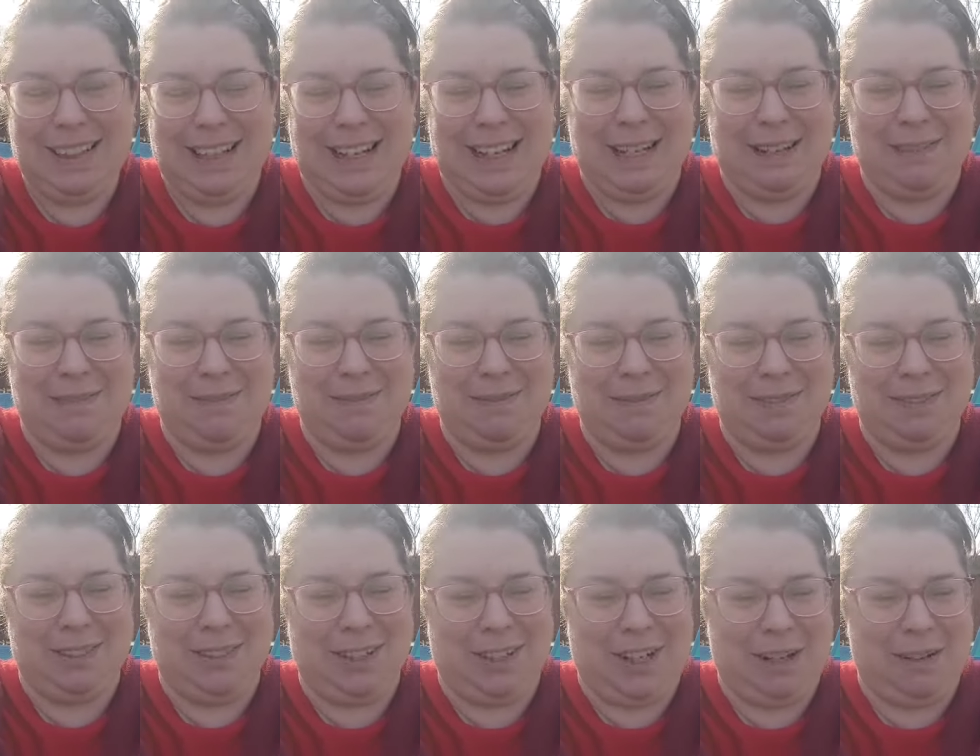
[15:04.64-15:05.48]
yeah
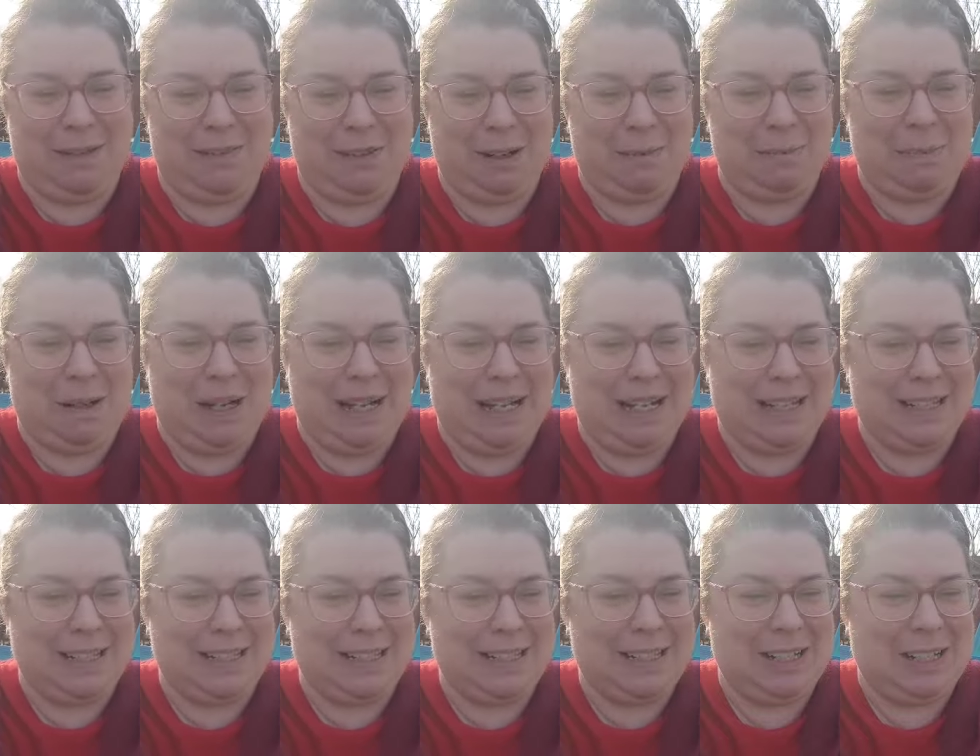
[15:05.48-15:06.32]
looking for
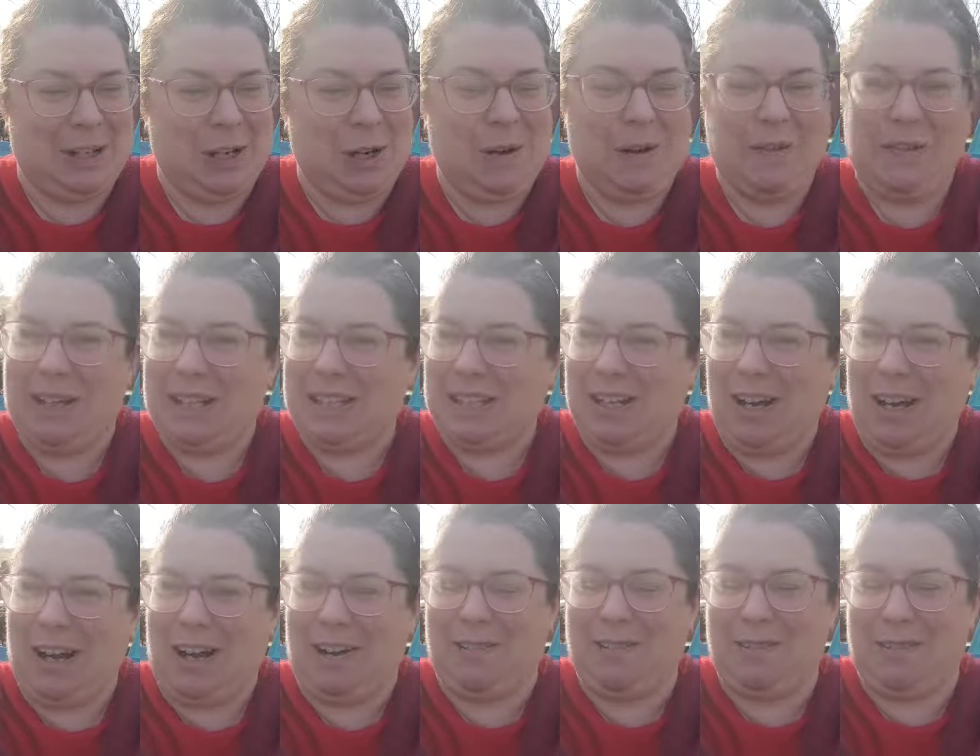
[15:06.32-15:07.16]
bugs to go with his
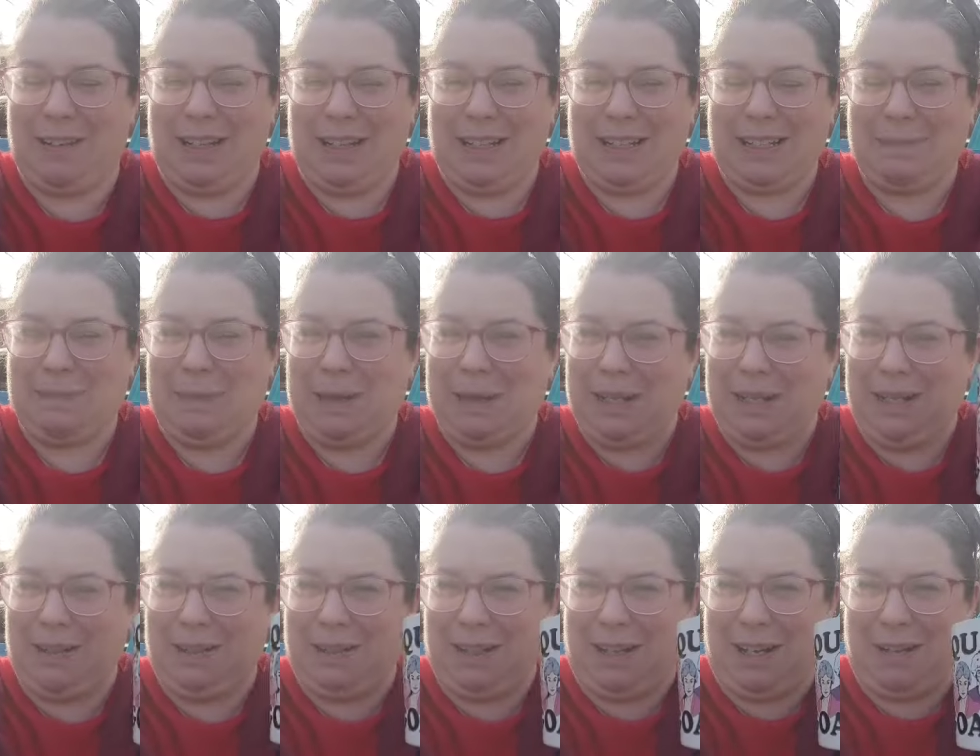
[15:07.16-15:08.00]
coffee.
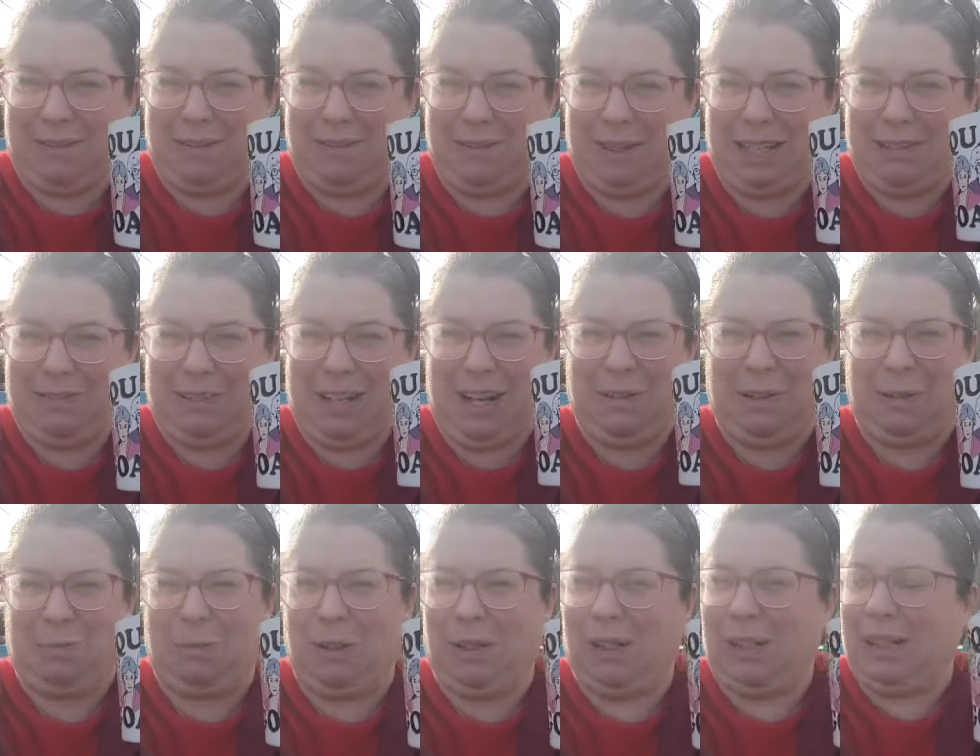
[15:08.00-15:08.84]
Speaking of coffee, if you have
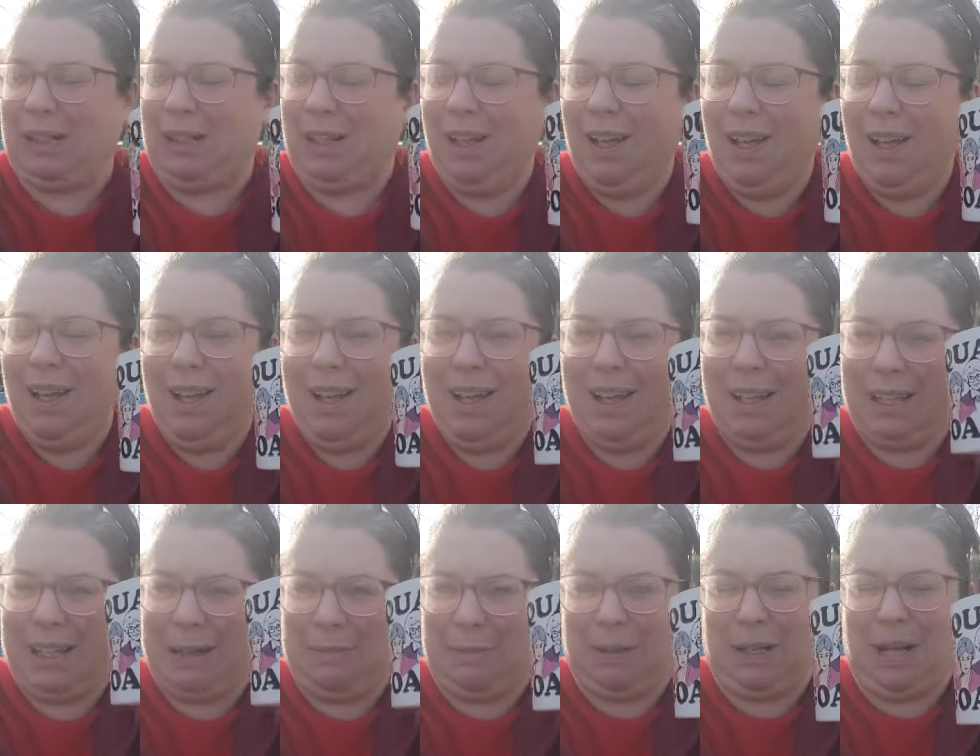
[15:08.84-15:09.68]
any more
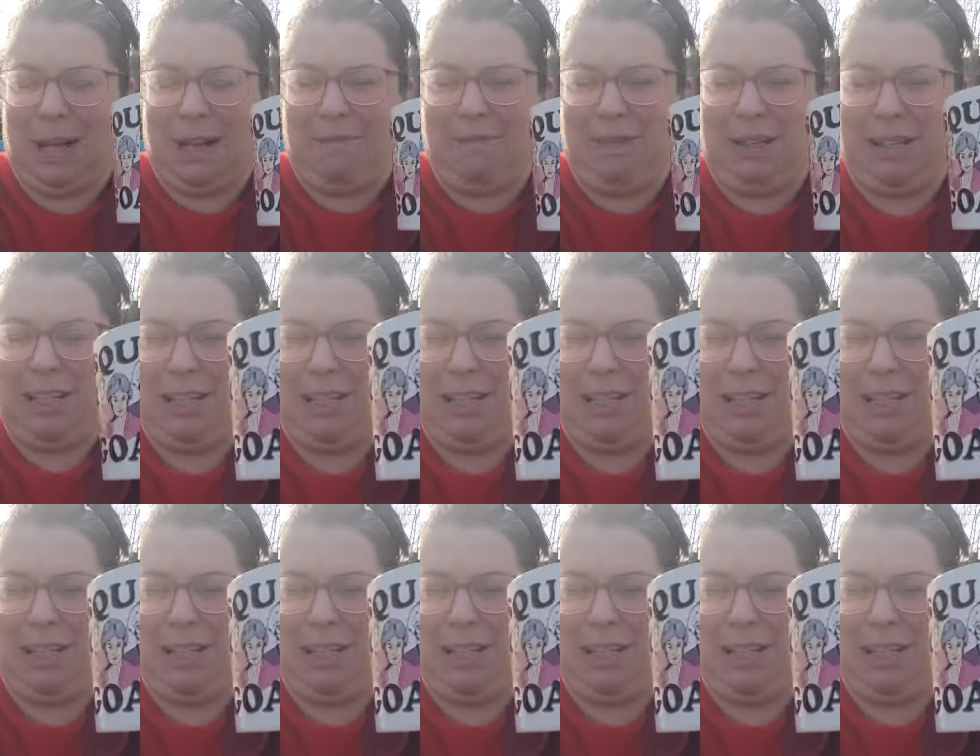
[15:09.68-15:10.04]
cup of coffee,